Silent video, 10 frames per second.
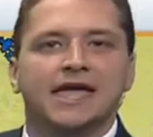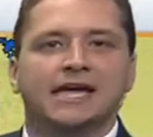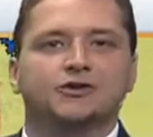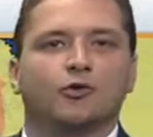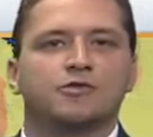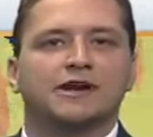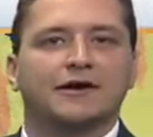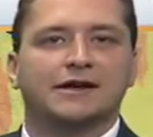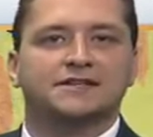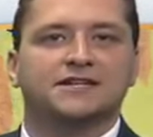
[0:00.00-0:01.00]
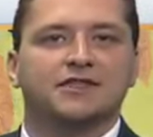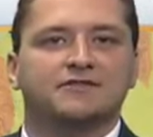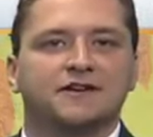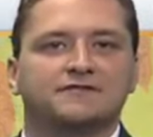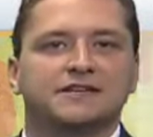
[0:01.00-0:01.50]
in northern areas into the
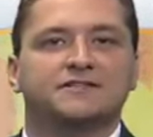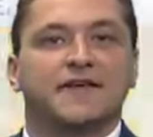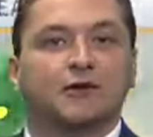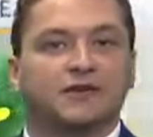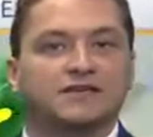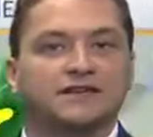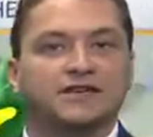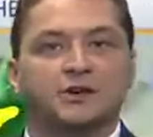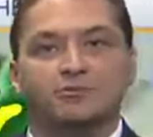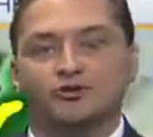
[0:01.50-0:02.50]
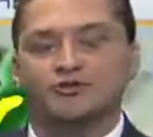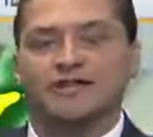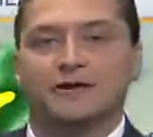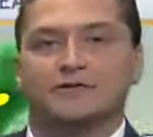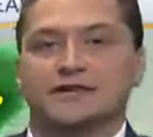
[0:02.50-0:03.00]
50s, and that'll continue to push
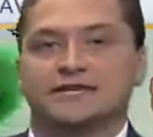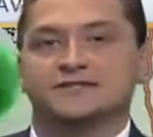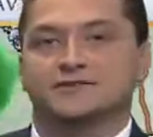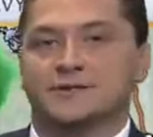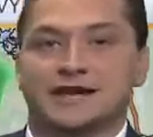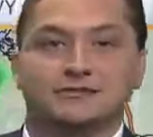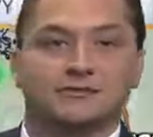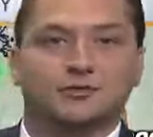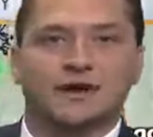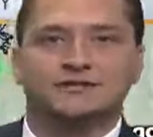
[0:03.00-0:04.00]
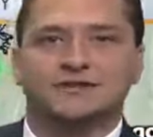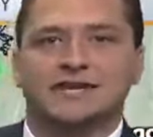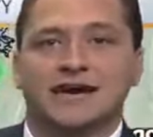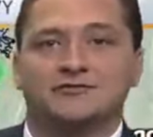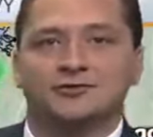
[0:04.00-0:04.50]
south and east as we head through the rest rest of
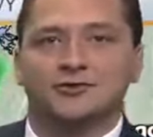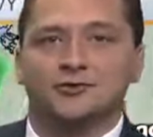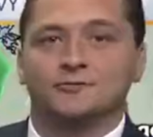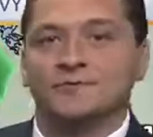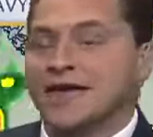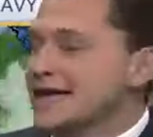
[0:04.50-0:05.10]
the afternoon.